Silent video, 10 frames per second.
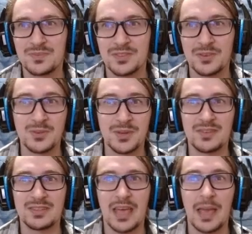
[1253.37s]
Don't you have a
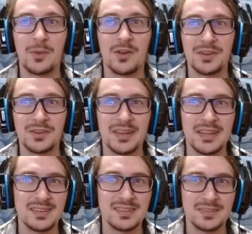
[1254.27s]
timer on your
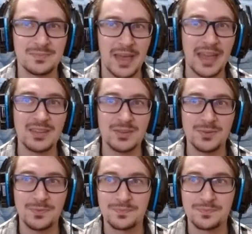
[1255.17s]
hand? I do.